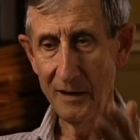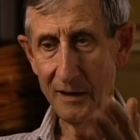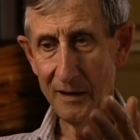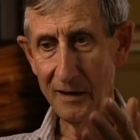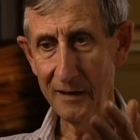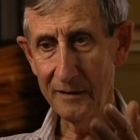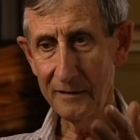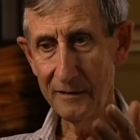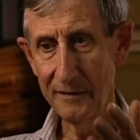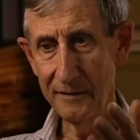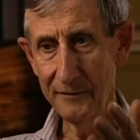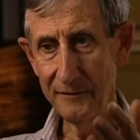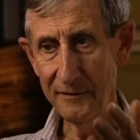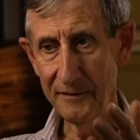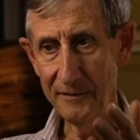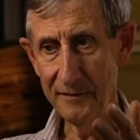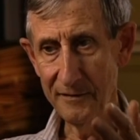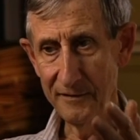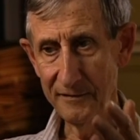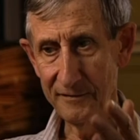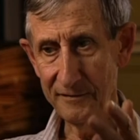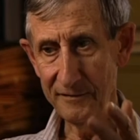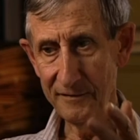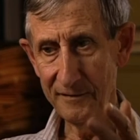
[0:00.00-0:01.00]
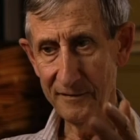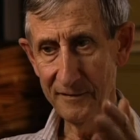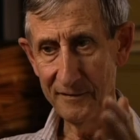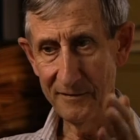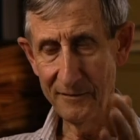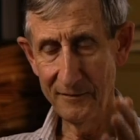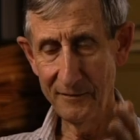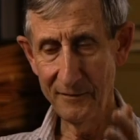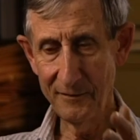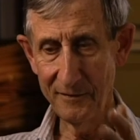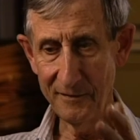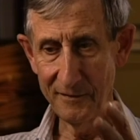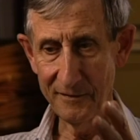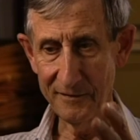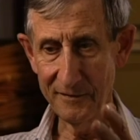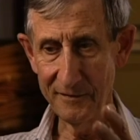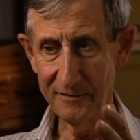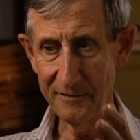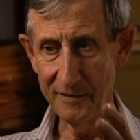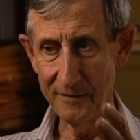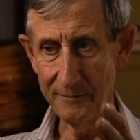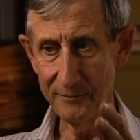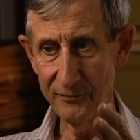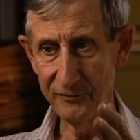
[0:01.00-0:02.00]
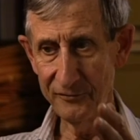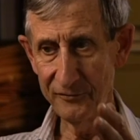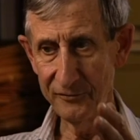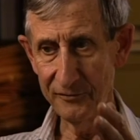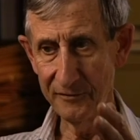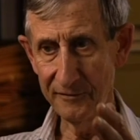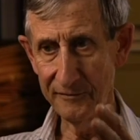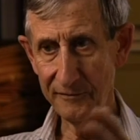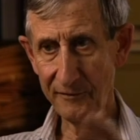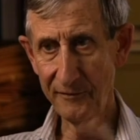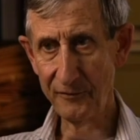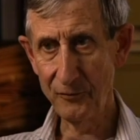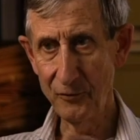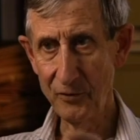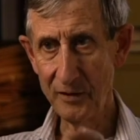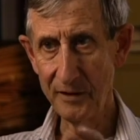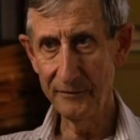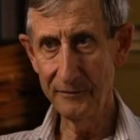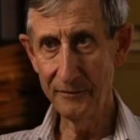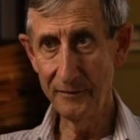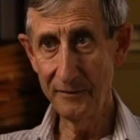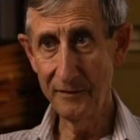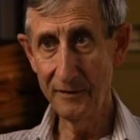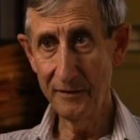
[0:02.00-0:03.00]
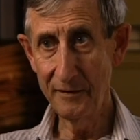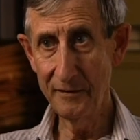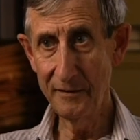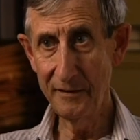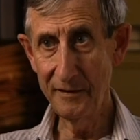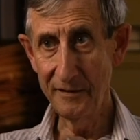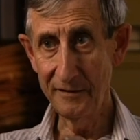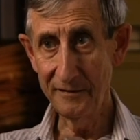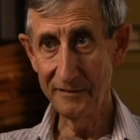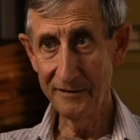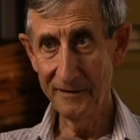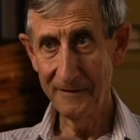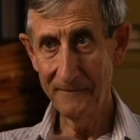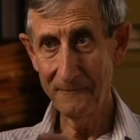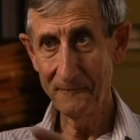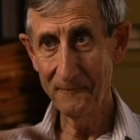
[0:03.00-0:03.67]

activities uh, at a temperature of a few hundred degrees.